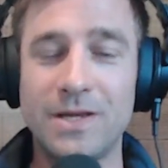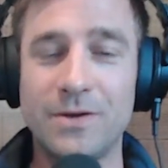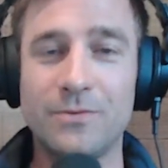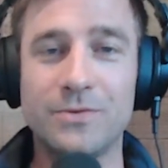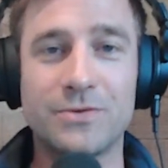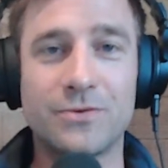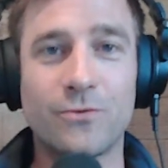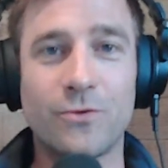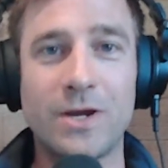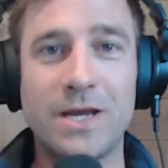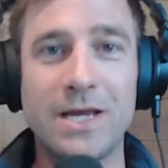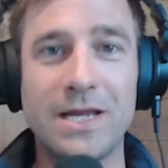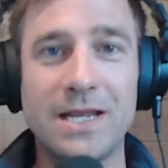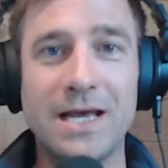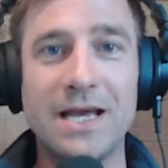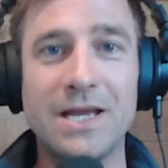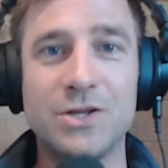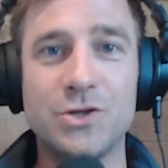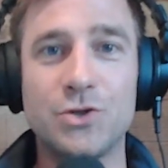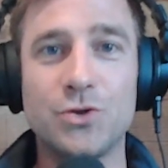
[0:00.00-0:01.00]
It was
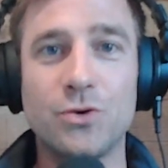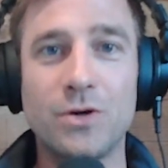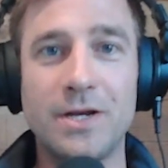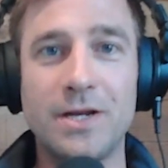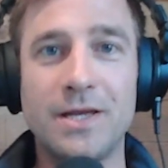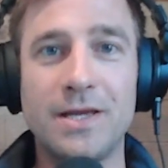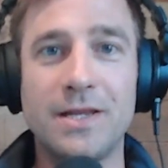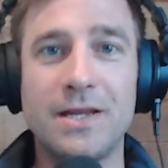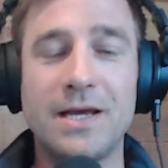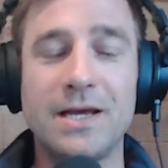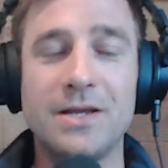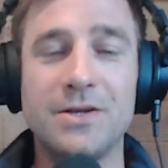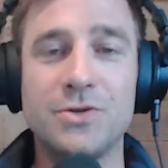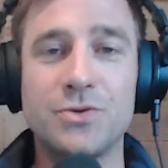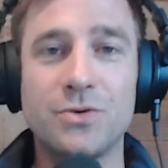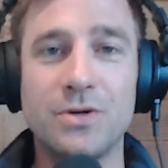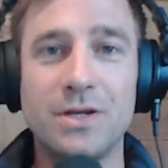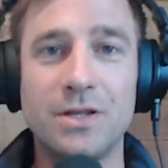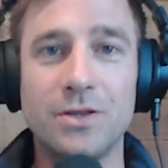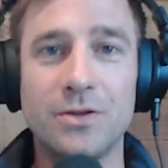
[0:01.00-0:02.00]
great. I enjoyed it. I
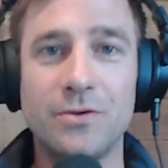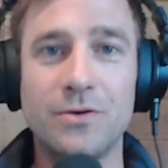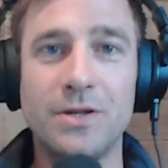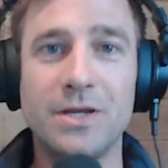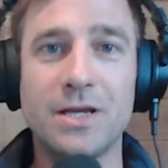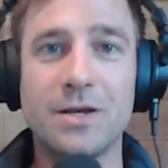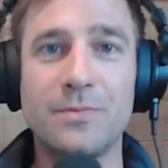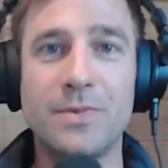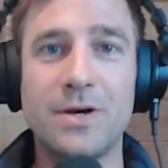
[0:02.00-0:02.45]
enjoyed learning